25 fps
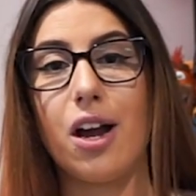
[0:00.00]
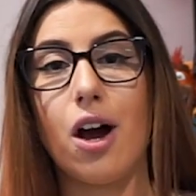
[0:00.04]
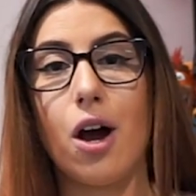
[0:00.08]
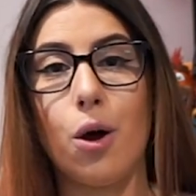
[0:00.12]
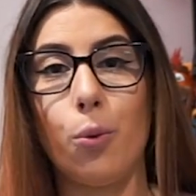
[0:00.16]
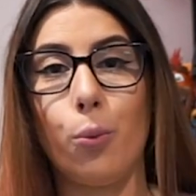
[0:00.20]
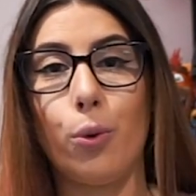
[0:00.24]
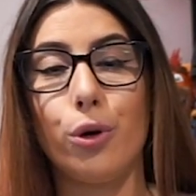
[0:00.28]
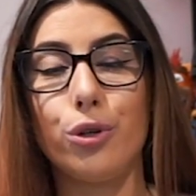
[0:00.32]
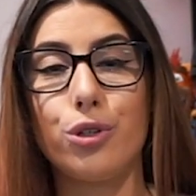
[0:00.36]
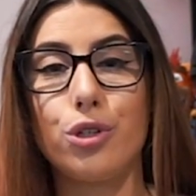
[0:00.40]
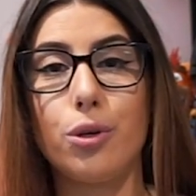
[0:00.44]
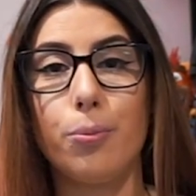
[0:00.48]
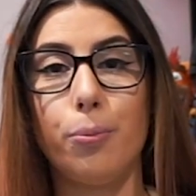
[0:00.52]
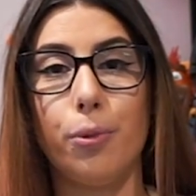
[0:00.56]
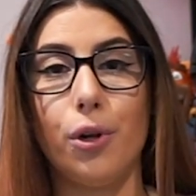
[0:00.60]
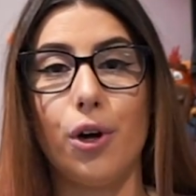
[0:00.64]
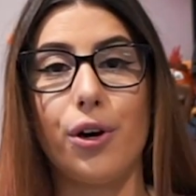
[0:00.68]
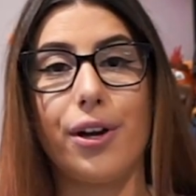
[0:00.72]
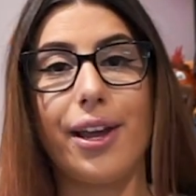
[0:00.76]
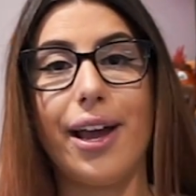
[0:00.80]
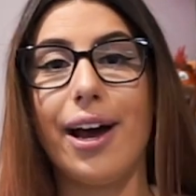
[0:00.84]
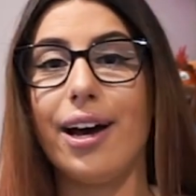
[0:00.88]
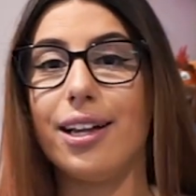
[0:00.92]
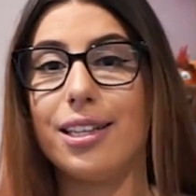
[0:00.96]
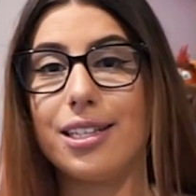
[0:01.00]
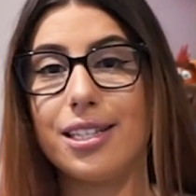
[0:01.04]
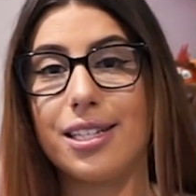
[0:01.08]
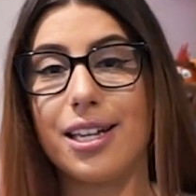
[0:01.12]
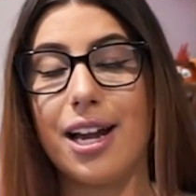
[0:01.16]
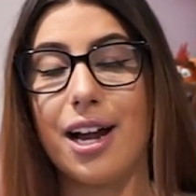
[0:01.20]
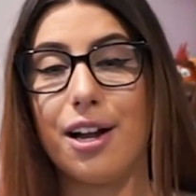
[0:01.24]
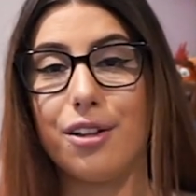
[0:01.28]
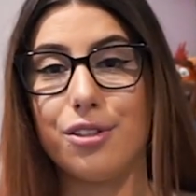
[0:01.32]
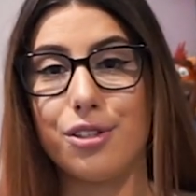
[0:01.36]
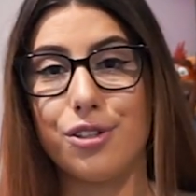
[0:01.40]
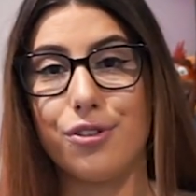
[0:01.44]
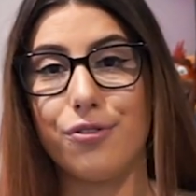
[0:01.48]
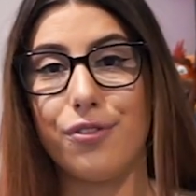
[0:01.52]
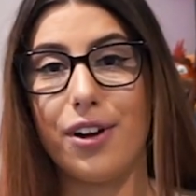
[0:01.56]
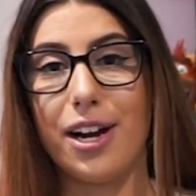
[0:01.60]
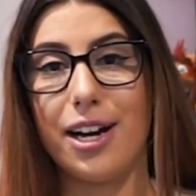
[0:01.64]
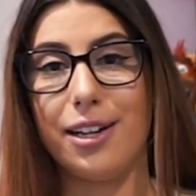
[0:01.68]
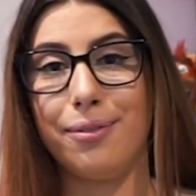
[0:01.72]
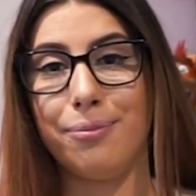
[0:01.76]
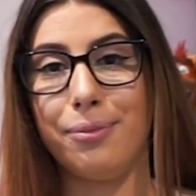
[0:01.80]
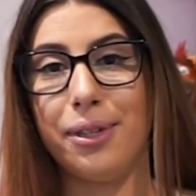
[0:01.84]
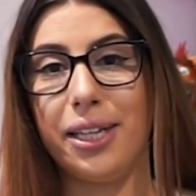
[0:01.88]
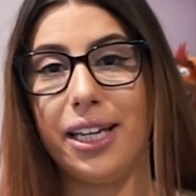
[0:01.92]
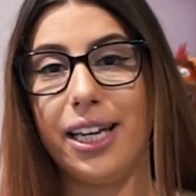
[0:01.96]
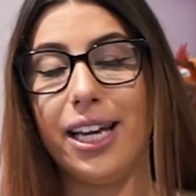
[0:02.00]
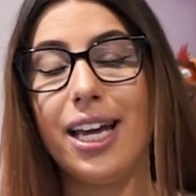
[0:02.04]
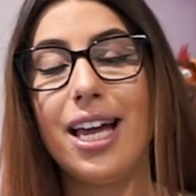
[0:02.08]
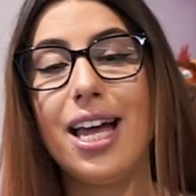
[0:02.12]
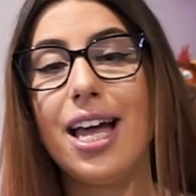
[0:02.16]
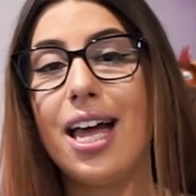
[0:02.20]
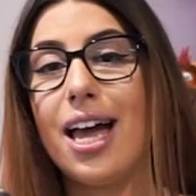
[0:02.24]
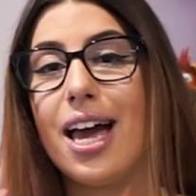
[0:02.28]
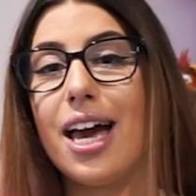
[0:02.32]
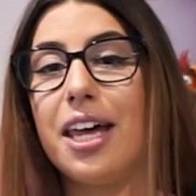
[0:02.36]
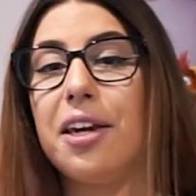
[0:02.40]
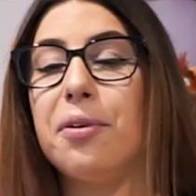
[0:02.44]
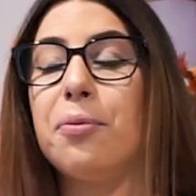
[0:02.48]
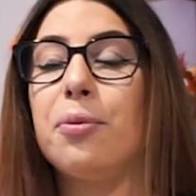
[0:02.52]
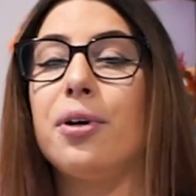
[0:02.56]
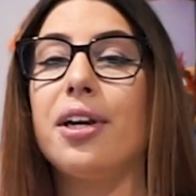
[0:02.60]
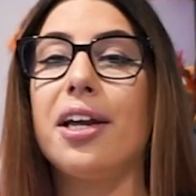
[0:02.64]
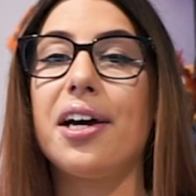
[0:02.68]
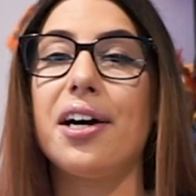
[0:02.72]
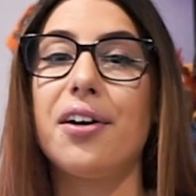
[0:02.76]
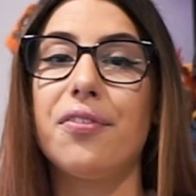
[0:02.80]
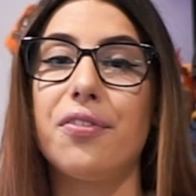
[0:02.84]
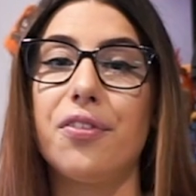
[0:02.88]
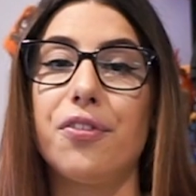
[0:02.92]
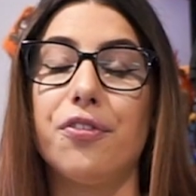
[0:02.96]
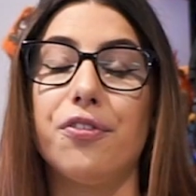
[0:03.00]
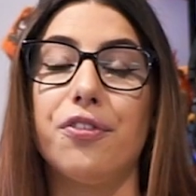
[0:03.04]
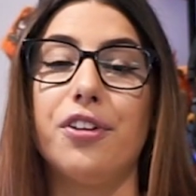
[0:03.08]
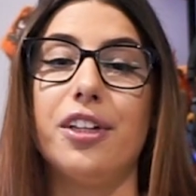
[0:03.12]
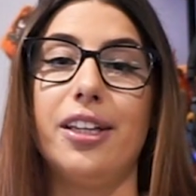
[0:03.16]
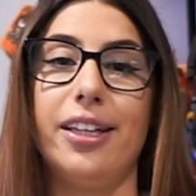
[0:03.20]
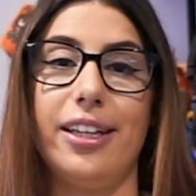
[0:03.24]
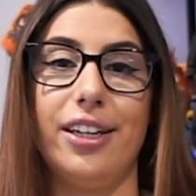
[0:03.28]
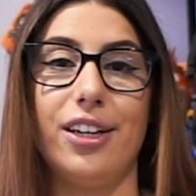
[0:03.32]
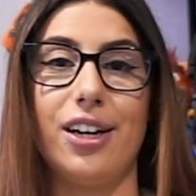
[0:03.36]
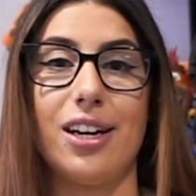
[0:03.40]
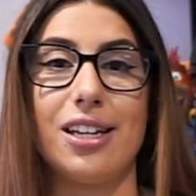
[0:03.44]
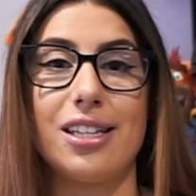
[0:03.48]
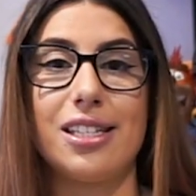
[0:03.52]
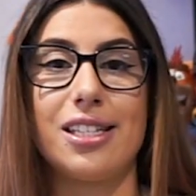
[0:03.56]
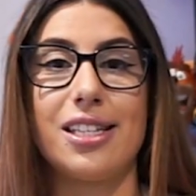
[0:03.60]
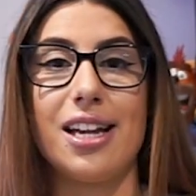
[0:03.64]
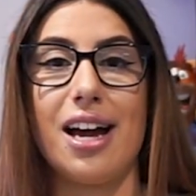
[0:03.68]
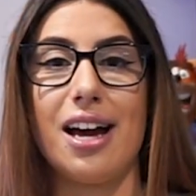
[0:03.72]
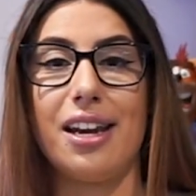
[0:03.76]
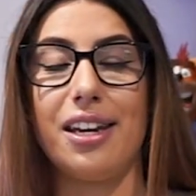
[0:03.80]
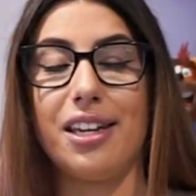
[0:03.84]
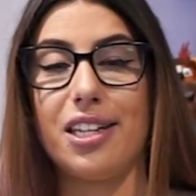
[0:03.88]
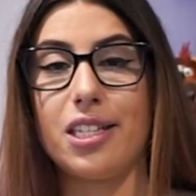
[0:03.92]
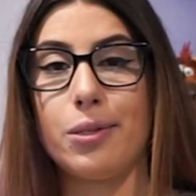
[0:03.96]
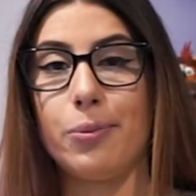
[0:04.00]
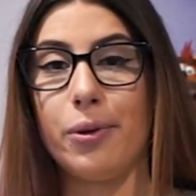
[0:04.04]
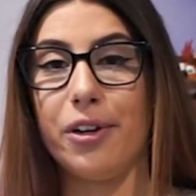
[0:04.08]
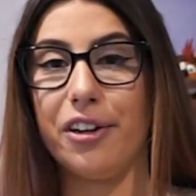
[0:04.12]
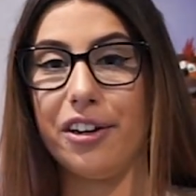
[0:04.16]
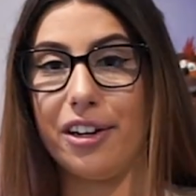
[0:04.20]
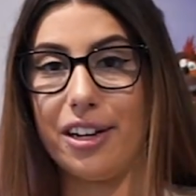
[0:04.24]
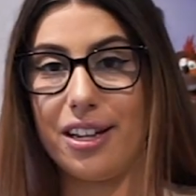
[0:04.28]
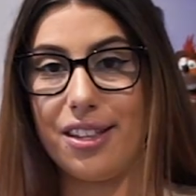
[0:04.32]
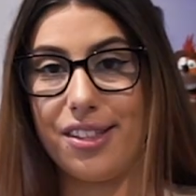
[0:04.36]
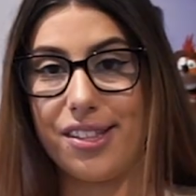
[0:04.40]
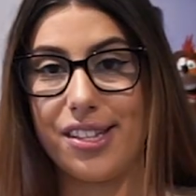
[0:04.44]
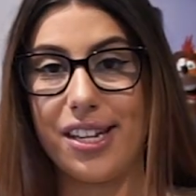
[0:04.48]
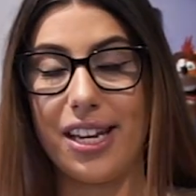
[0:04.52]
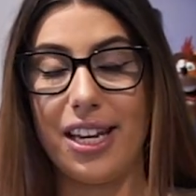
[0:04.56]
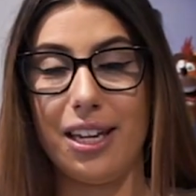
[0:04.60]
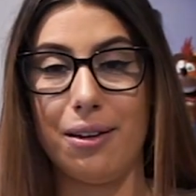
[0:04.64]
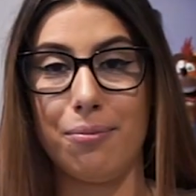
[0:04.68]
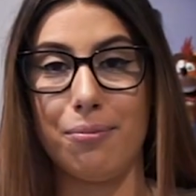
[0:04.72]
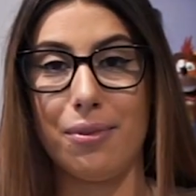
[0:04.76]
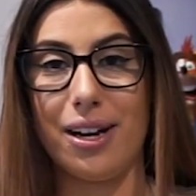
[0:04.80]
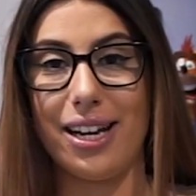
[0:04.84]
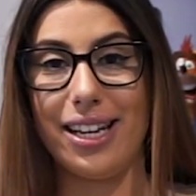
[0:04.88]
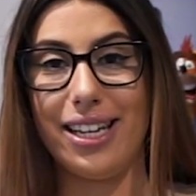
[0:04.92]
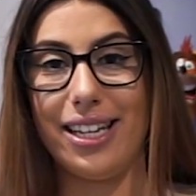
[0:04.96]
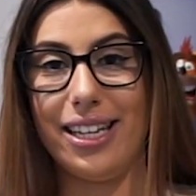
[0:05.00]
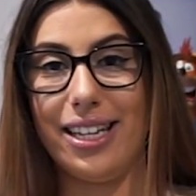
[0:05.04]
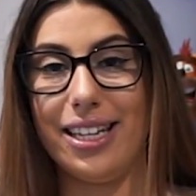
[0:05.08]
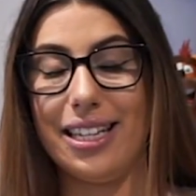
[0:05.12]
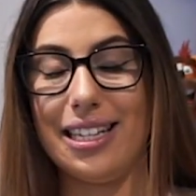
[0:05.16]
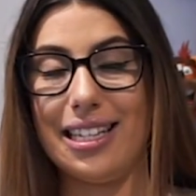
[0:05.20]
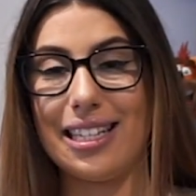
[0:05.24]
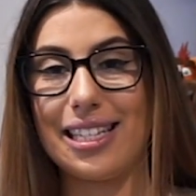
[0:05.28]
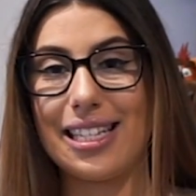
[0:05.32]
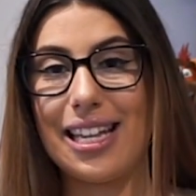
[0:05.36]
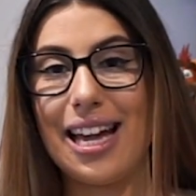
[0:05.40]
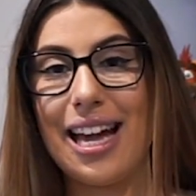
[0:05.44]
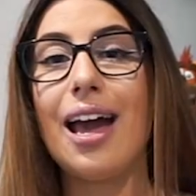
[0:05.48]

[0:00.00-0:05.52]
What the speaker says: I want to block out sounds around me and I want to have a really nice sound experience in my ears.